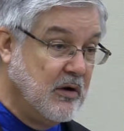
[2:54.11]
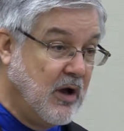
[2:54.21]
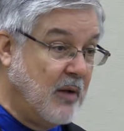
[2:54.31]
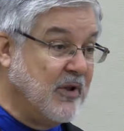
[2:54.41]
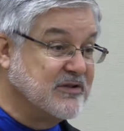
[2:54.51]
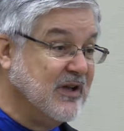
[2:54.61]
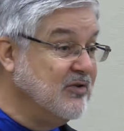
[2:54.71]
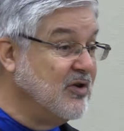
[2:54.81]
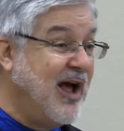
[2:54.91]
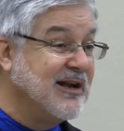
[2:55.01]
I'm not saying
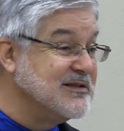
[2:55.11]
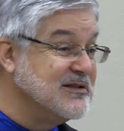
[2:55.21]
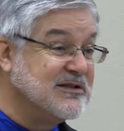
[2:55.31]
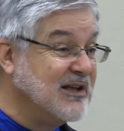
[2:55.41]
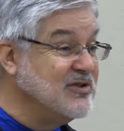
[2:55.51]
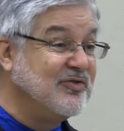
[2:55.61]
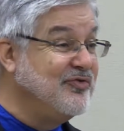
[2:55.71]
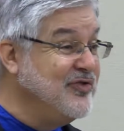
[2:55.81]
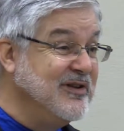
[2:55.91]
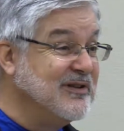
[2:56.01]
you're not. It's just I just
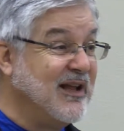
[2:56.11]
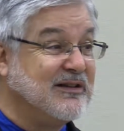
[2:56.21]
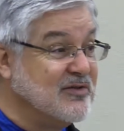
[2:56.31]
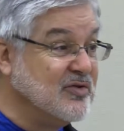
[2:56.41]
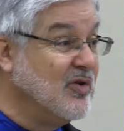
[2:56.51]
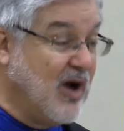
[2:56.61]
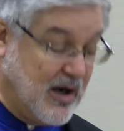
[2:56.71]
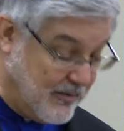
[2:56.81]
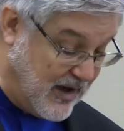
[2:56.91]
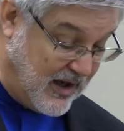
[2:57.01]
feel like there's no
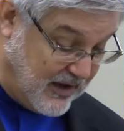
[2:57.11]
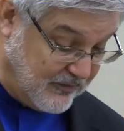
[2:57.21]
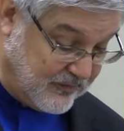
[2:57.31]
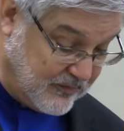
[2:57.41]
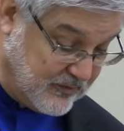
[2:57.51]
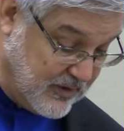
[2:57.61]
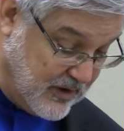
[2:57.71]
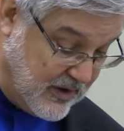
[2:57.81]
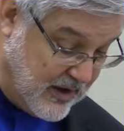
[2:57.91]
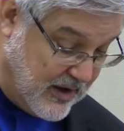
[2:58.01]
God in my life.
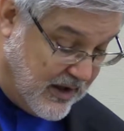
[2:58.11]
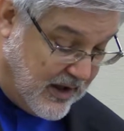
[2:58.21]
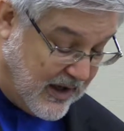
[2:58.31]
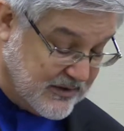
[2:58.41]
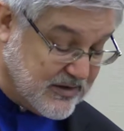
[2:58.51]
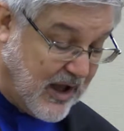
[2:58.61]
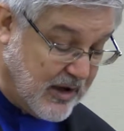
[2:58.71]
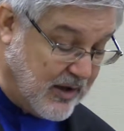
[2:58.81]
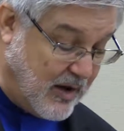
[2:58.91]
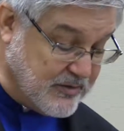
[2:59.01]
And
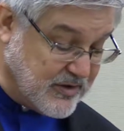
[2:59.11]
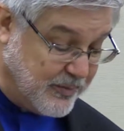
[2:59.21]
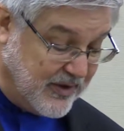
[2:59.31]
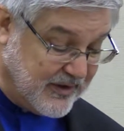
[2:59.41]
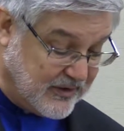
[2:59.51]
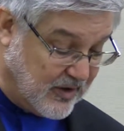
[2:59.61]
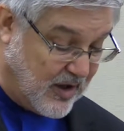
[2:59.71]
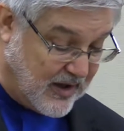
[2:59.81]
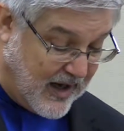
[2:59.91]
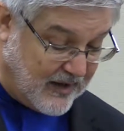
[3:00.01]
so now he's appealing to
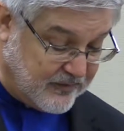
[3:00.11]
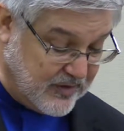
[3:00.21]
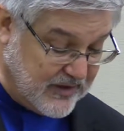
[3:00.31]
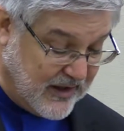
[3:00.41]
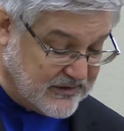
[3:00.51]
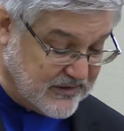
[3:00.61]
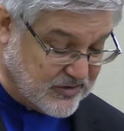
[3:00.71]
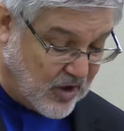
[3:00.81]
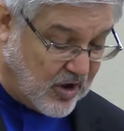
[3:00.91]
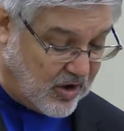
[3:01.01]
God after he gets
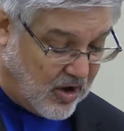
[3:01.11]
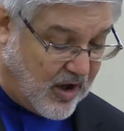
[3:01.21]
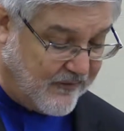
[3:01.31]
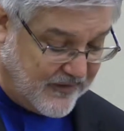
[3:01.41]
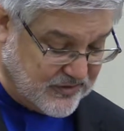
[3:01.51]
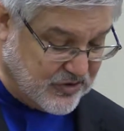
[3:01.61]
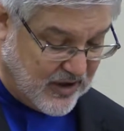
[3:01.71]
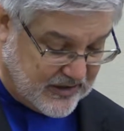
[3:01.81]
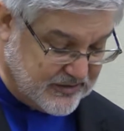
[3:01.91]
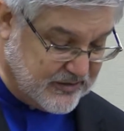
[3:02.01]
this all off his
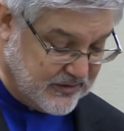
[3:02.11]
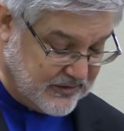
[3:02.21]
chest.